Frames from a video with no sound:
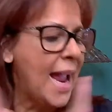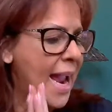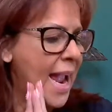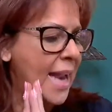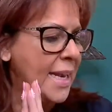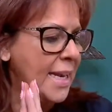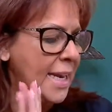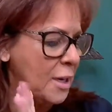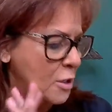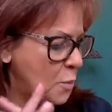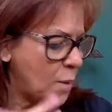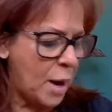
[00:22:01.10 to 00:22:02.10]
and
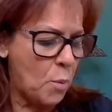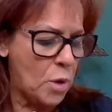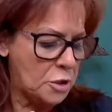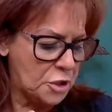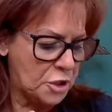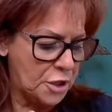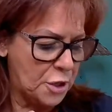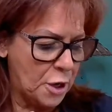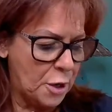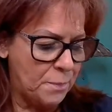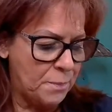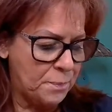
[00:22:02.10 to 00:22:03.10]
here's what I want you to
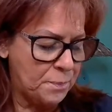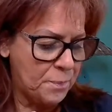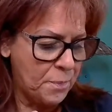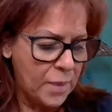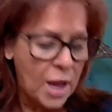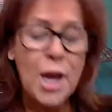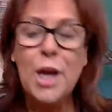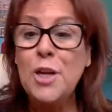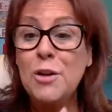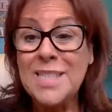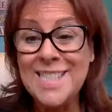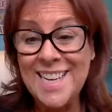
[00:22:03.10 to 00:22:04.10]
know
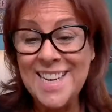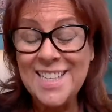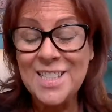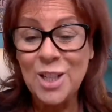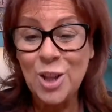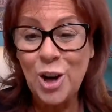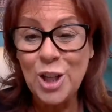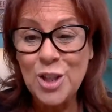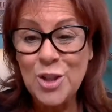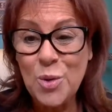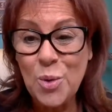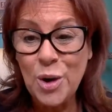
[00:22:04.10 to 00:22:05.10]
your skin is the
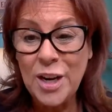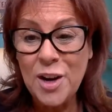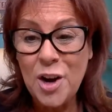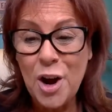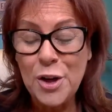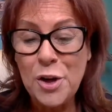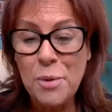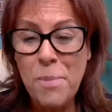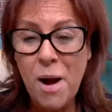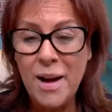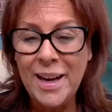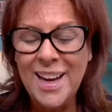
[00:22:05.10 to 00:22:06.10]
largest organ on your
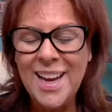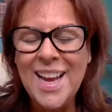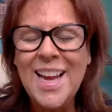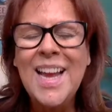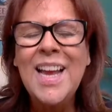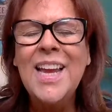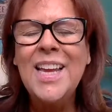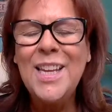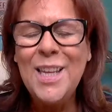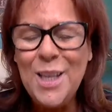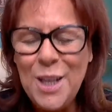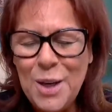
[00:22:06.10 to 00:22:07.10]
body.
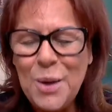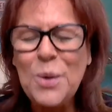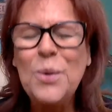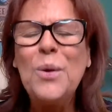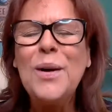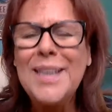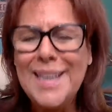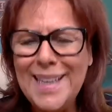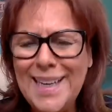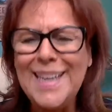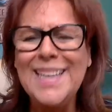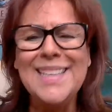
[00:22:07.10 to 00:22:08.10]
You
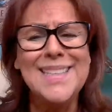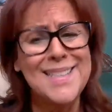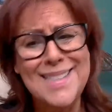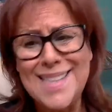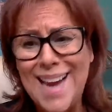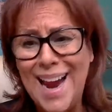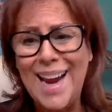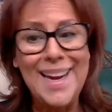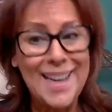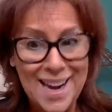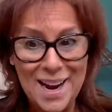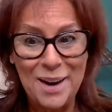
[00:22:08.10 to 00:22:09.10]
need to
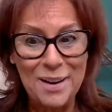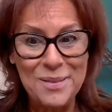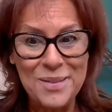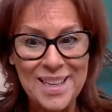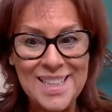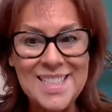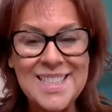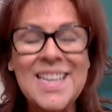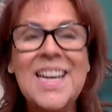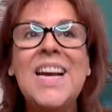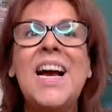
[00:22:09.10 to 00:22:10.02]
take care of it.